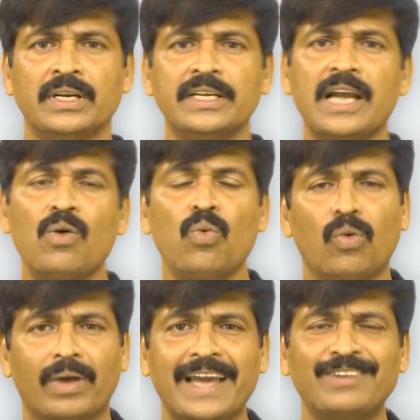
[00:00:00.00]

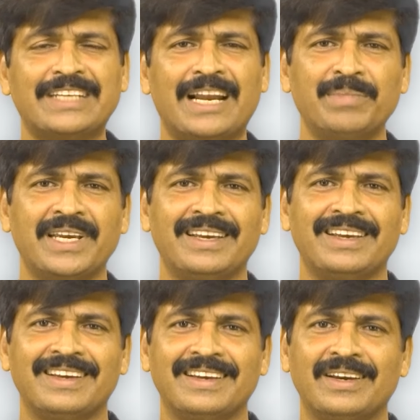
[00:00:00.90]
Now, can you tell
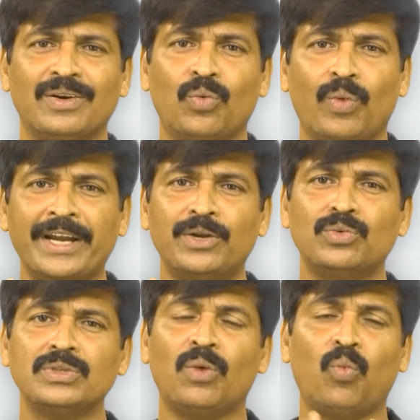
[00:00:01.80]
me why
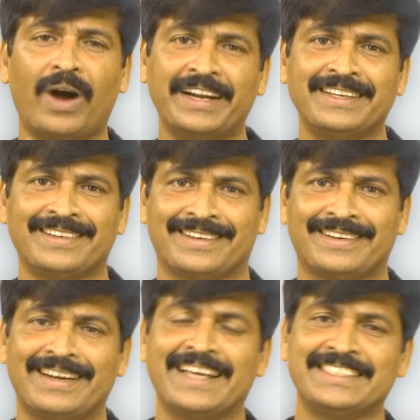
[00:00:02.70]
do the water
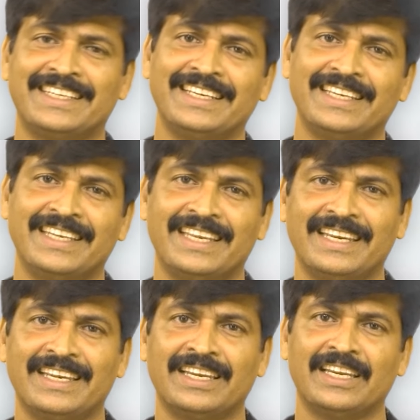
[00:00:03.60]
collected in
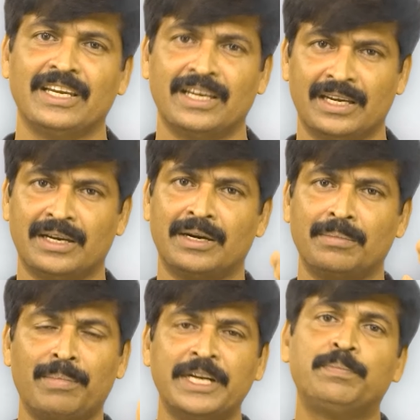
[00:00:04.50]
a
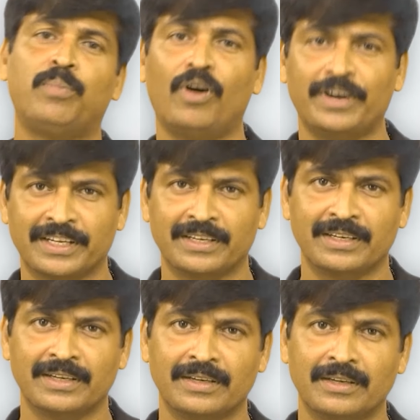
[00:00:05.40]
mud
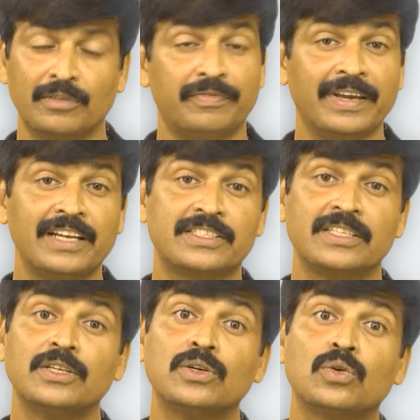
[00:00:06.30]
pot feels
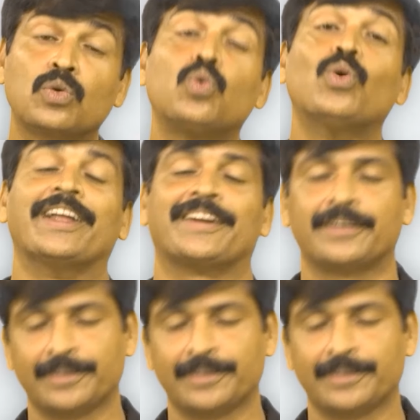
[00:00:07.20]
cooler?